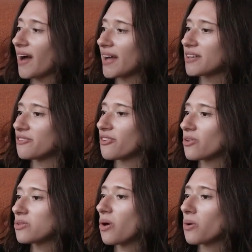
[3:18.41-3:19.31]
kind of
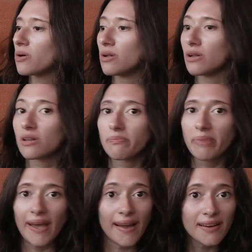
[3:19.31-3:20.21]
local
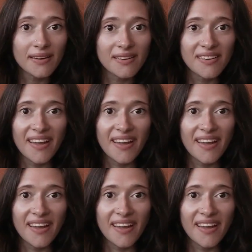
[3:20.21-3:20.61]
pick.